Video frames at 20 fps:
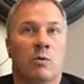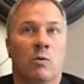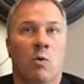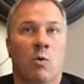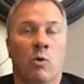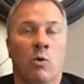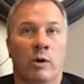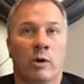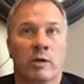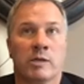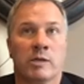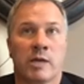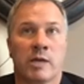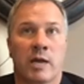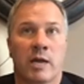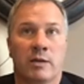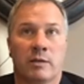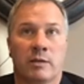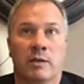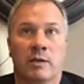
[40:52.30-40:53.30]

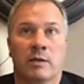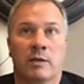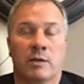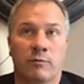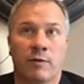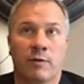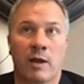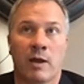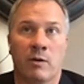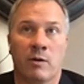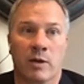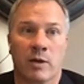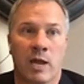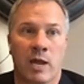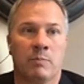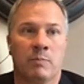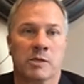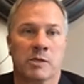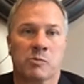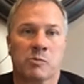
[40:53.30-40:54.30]
the CUFI on
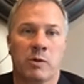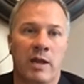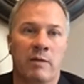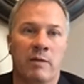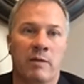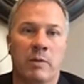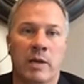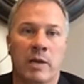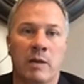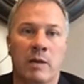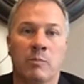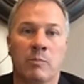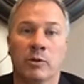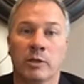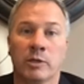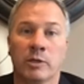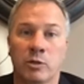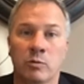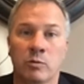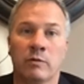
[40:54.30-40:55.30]
campus, when they have been
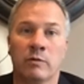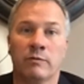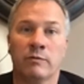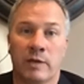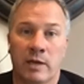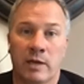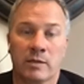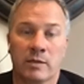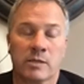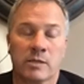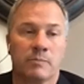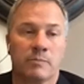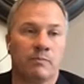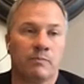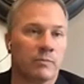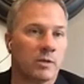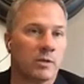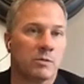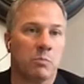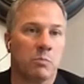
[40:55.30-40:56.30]
able to do events,
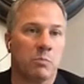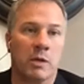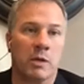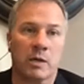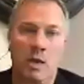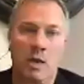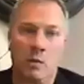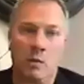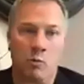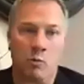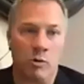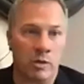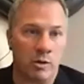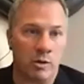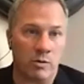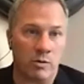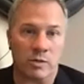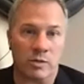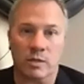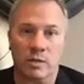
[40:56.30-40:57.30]
it's been a couple of
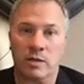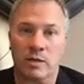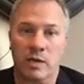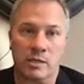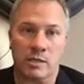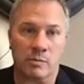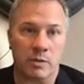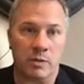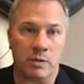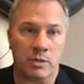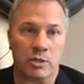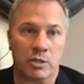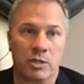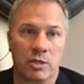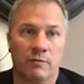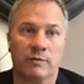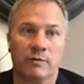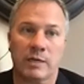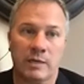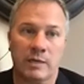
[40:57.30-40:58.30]
years and things have been
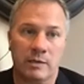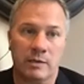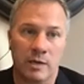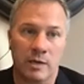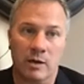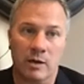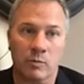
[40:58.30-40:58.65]
shifting,